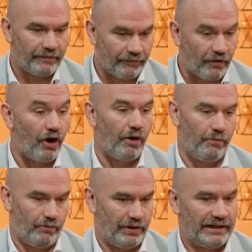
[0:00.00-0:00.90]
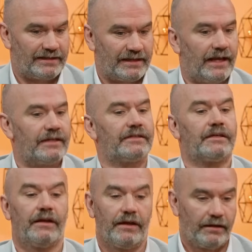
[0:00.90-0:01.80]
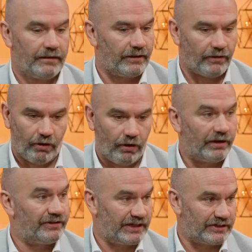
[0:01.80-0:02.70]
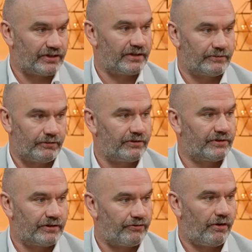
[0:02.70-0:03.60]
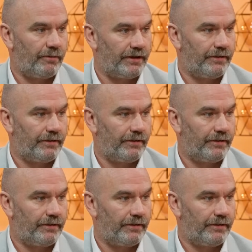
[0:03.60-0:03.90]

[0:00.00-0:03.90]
firm when he says that all addiction is rooted in trauma.